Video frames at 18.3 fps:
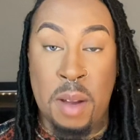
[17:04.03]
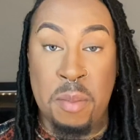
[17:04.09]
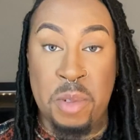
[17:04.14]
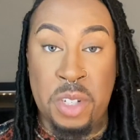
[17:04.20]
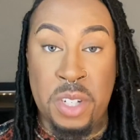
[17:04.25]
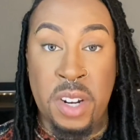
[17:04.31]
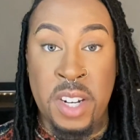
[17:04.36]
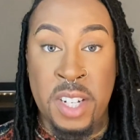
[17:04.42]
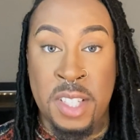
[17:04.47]

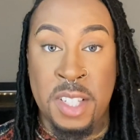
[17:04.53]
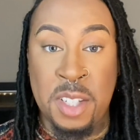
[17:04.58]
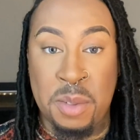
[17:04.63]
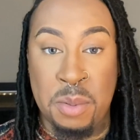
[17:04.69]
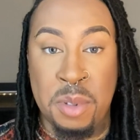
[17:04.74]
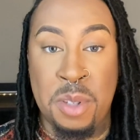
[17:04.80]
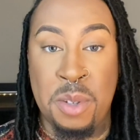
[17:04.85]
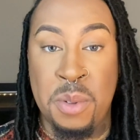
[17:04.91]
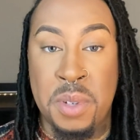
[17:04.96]
sharing this
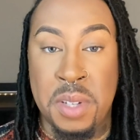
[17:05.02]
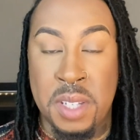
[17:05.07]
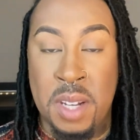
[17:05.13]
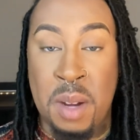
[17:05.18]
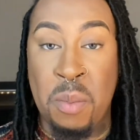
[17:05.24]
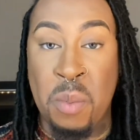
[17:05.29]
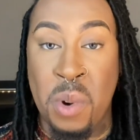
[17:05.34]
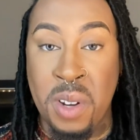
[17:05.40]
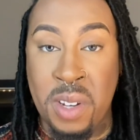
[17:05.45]
with you because
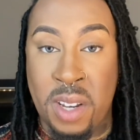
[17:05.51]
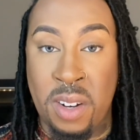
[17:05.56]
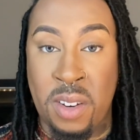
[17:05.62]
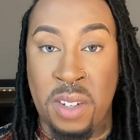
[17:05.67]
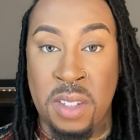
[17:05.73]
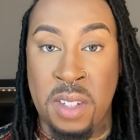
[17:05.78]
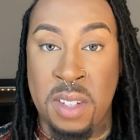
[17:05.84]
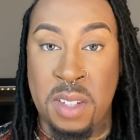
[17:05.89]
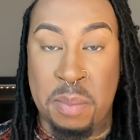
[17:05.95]
I'm working
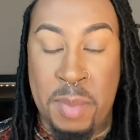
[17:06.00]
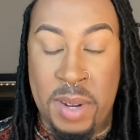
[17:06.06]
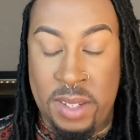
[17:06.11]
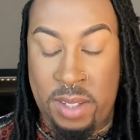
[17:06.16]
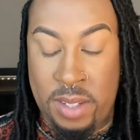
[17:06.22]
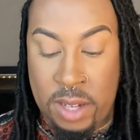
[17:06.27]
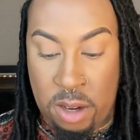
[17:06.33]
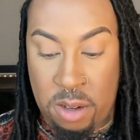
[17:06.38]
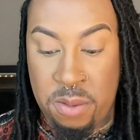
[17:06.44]
on this
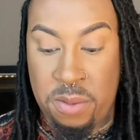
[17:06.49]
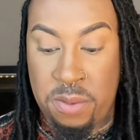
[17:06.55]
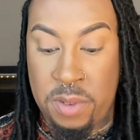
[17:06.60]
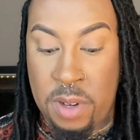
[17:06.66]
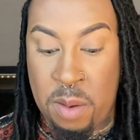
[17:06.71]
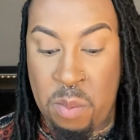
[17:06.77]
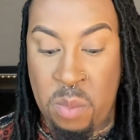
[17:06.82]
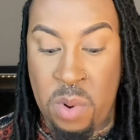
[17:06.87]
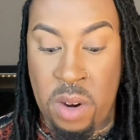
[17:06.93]
myself.
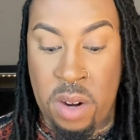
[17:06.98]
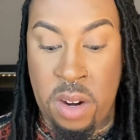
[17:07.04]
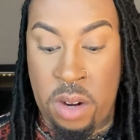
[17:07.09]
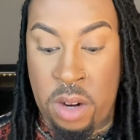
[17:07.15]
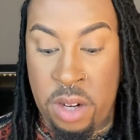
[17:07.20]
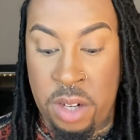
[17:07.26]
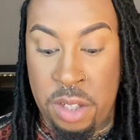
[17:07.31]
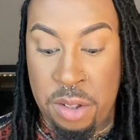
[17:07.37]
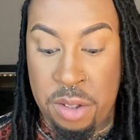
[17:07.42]
I'm working
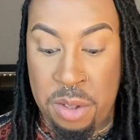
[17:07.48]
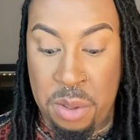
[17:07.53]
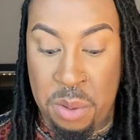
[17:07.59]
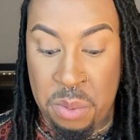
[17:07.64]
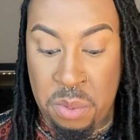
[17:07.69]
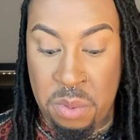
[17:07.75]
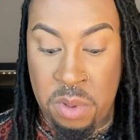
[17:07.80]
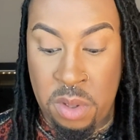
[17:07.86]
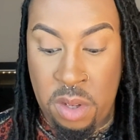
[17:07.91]
on it
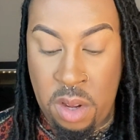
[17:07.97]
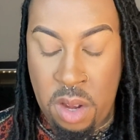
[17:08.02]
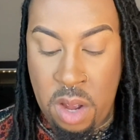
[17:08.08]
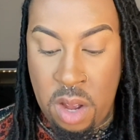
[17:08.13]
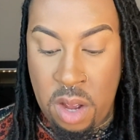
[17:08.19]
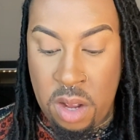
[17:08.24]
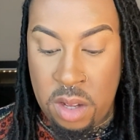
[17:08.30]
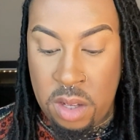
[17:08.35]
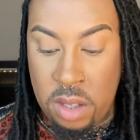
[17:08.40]
too.
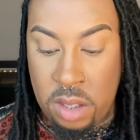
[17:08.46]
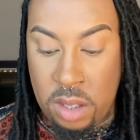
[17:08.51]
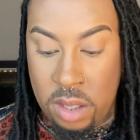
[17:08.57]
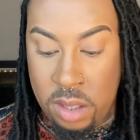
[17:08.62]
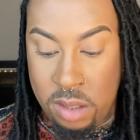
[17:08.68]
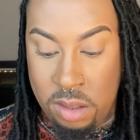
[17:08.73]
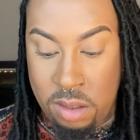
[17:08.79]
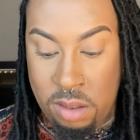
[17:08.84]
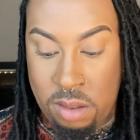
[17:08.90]

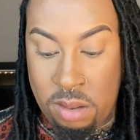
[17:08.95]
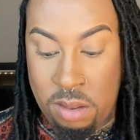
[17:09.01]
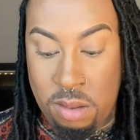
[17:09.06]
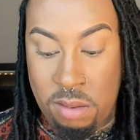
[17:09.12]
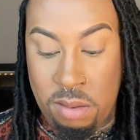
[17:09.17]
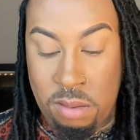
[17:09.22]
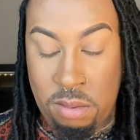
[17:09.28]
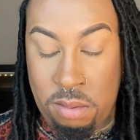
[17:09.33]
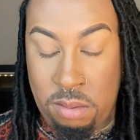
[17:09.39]
Because,
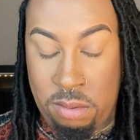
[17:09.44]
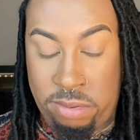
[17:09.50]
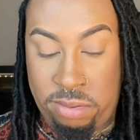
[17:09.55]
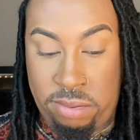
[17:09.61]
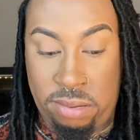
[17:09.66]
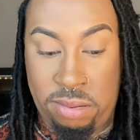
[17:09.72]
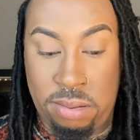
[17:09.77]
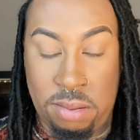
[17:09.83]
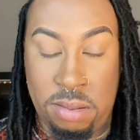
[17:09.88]

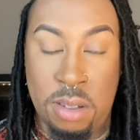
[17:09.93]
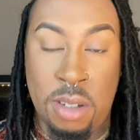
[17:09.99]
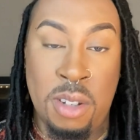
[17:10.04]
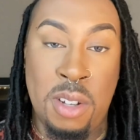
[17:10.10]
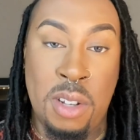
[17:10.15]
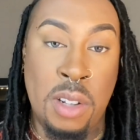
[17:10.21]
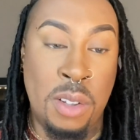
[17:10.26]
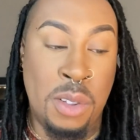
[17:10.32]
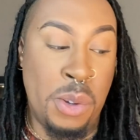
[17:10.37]

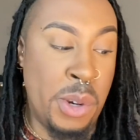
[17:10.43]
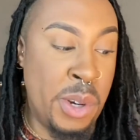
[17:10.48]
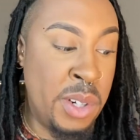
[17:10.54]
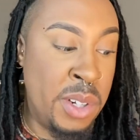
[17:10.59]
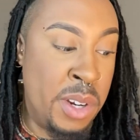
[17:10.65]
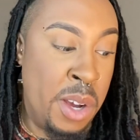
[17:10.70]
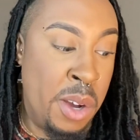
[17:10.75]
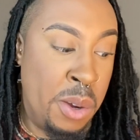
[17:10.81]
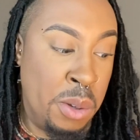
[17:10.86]
Lord
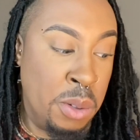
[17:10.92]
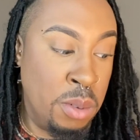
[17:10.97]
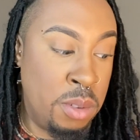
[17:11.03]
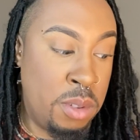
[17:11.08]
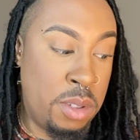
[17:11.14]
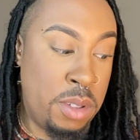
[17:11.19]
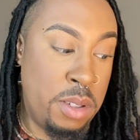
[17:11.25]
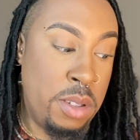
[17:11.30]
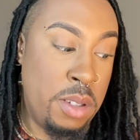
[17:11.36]
knows,